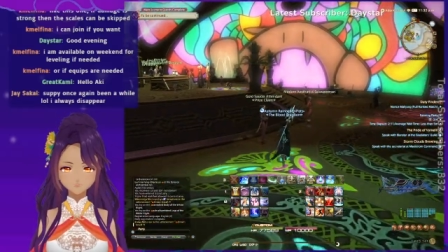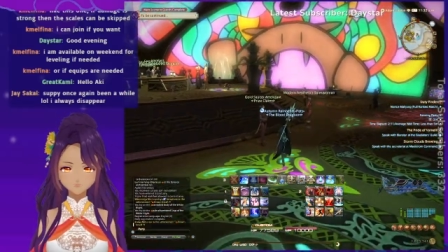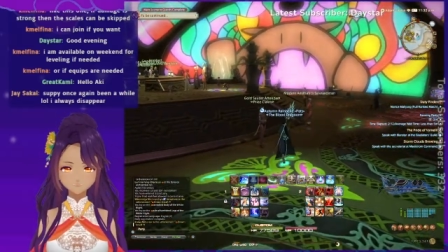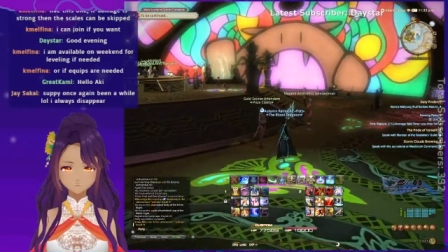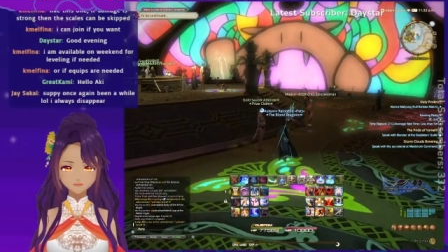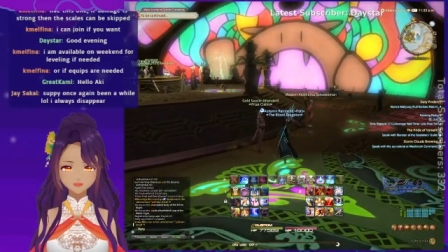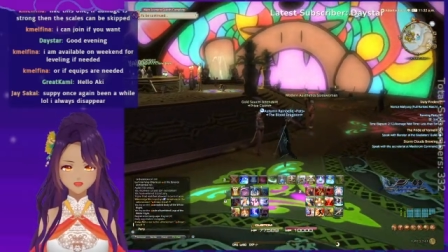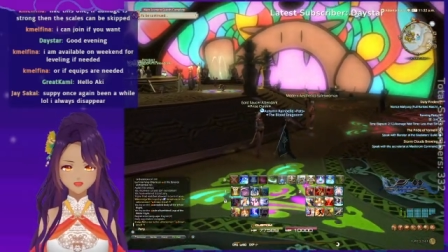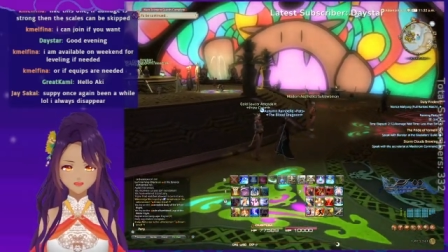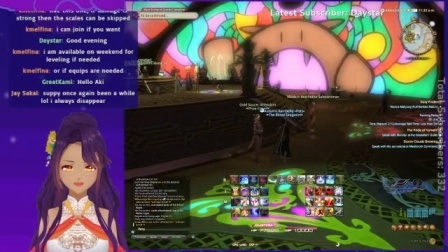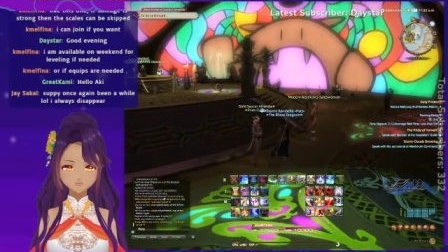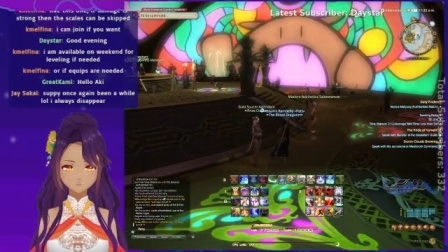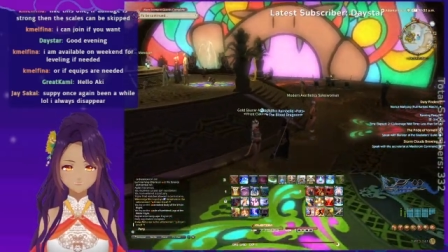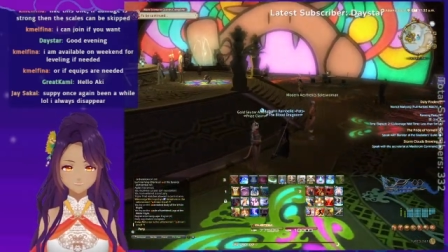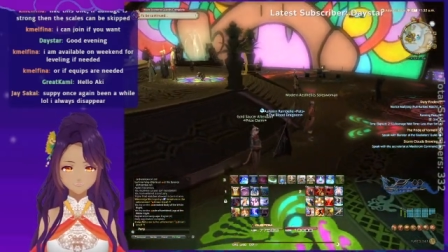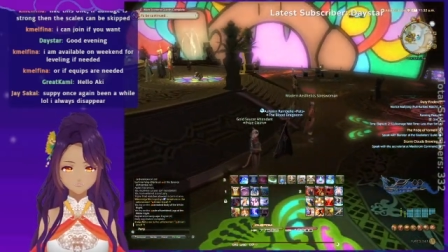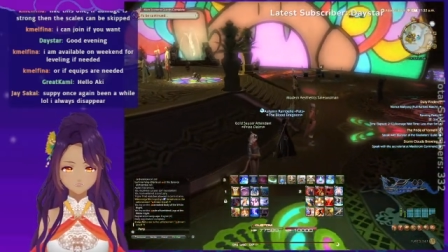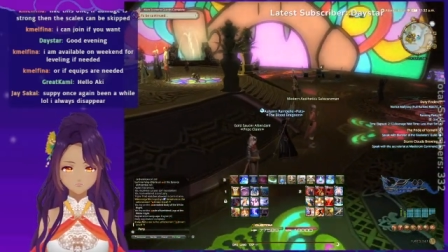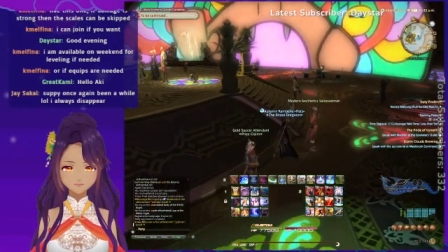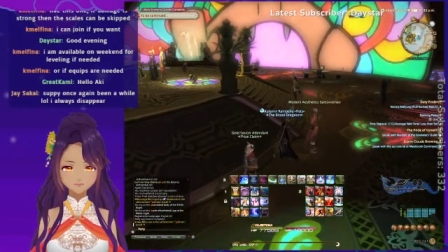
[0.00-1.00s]
I'm still just
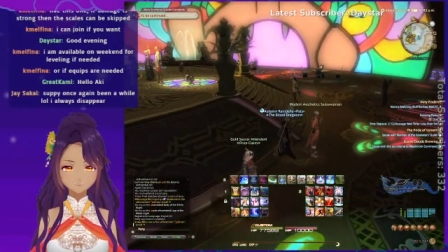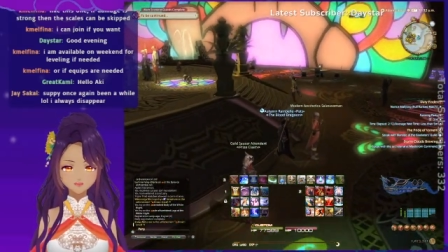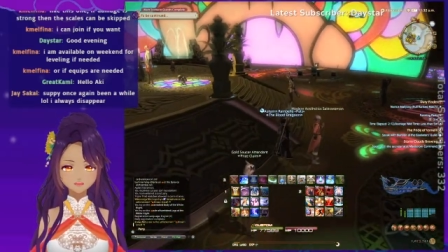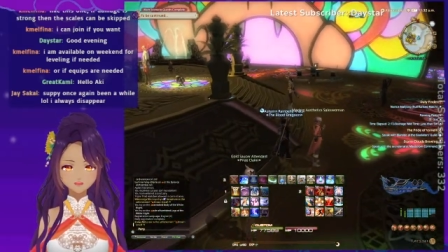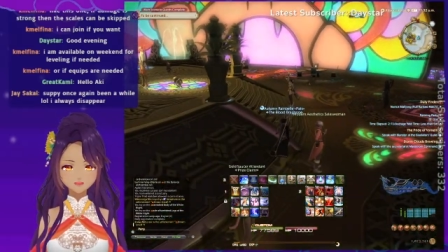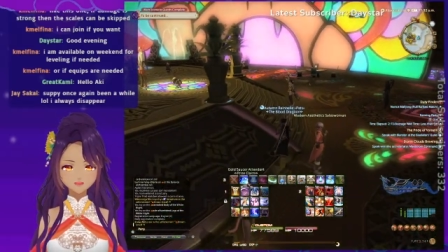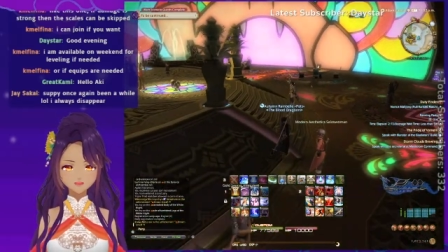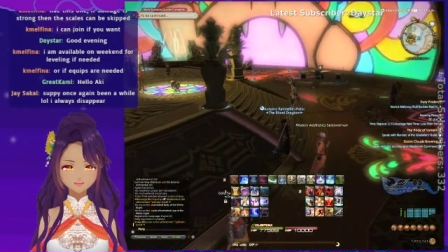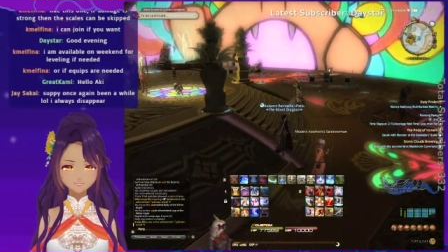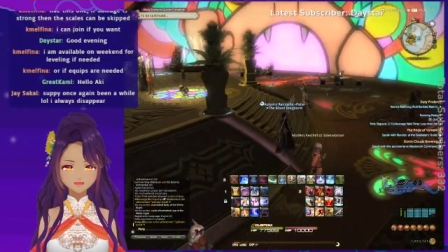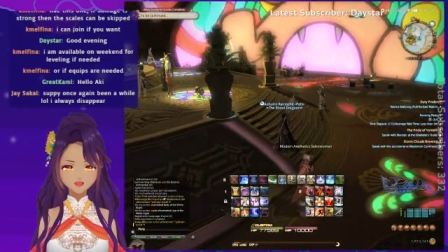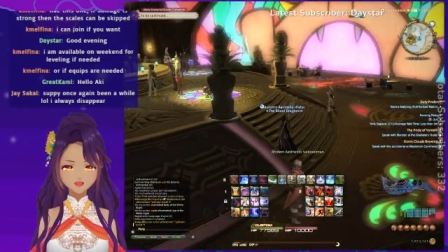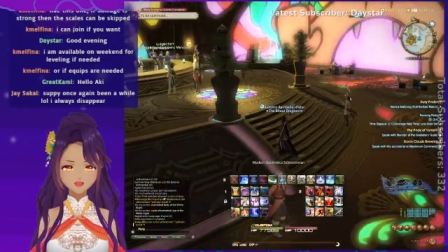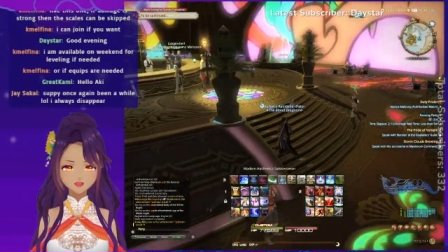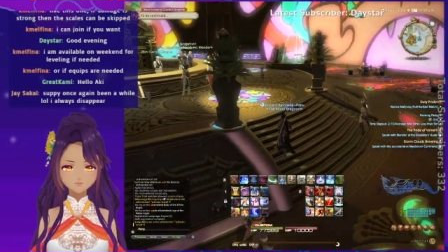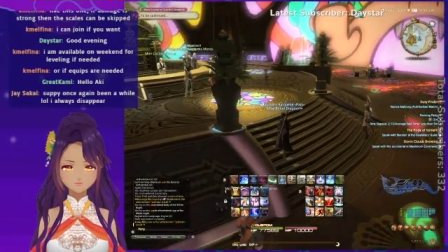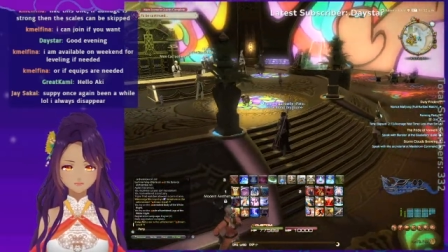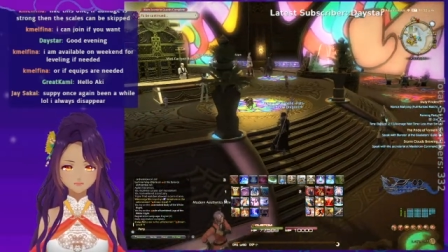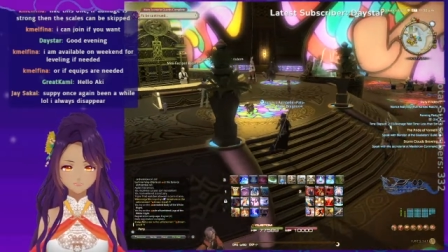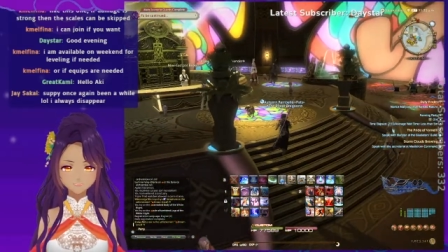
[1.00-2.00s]
waiting for something,
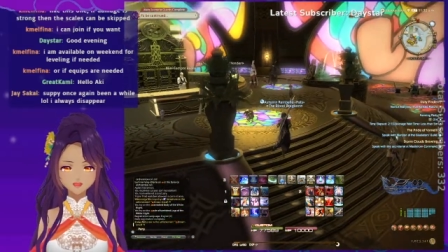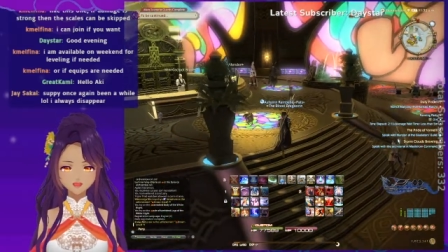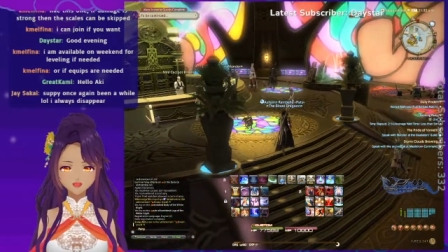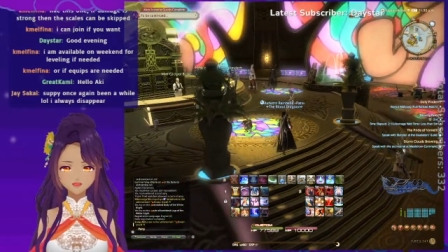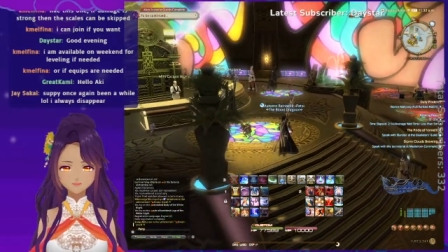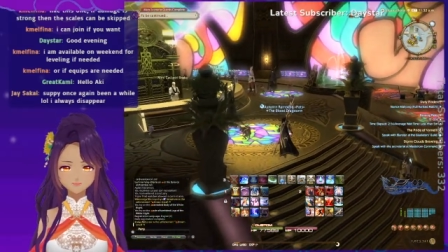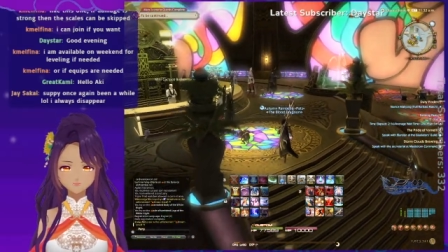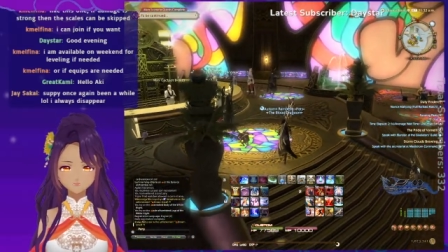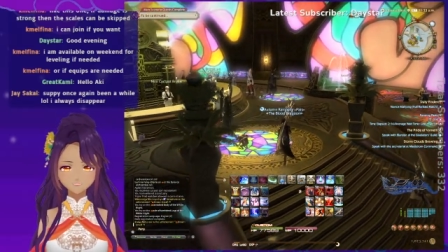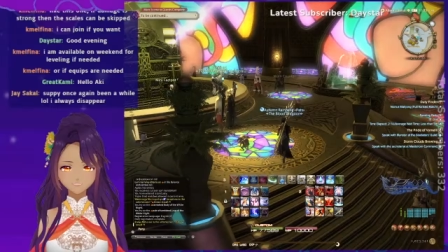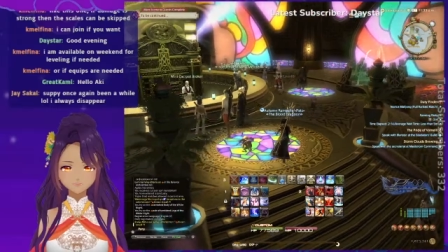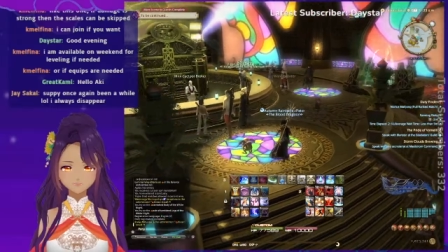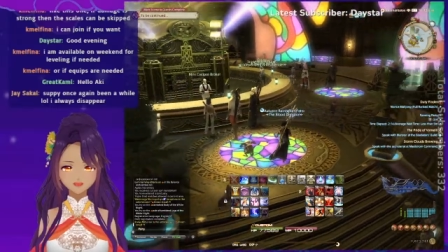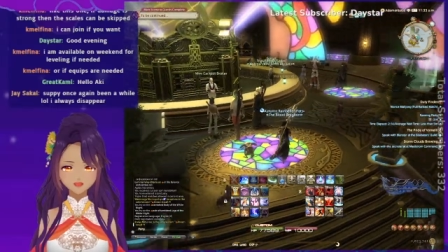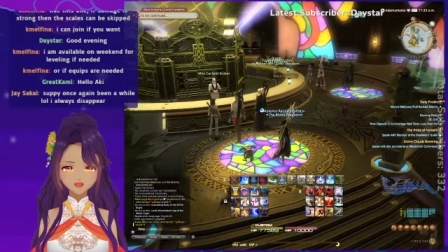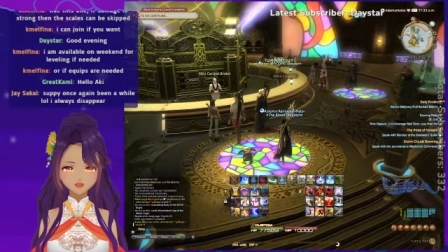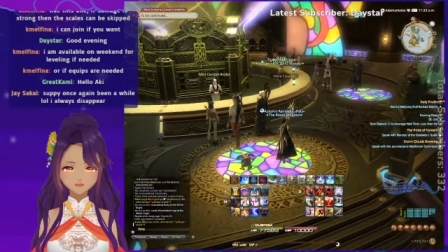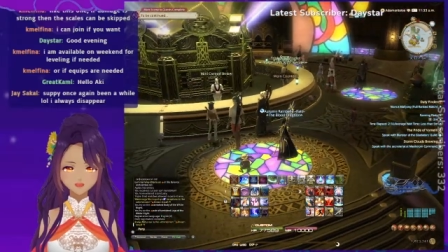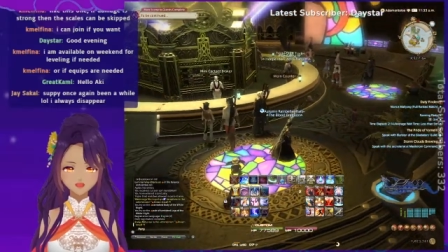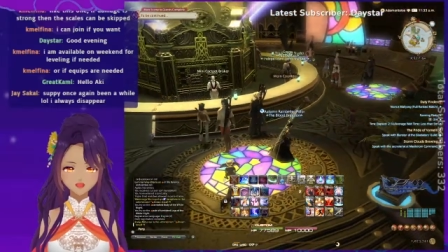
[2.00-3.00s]
for an event to
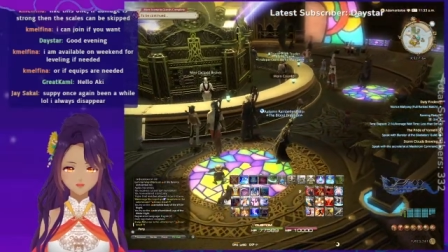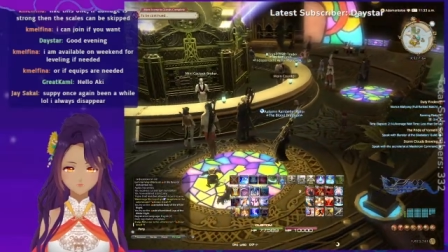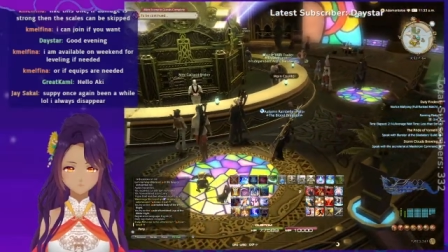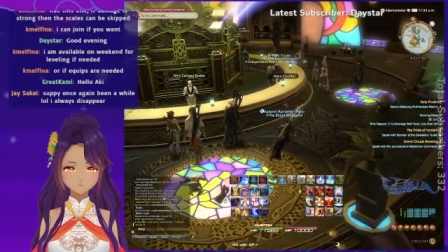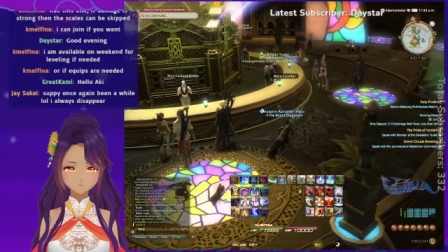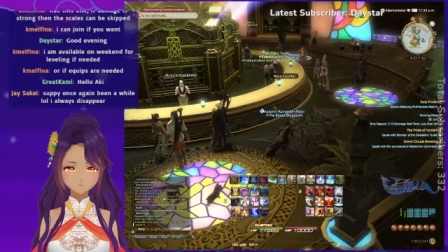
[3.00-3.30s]
pop off.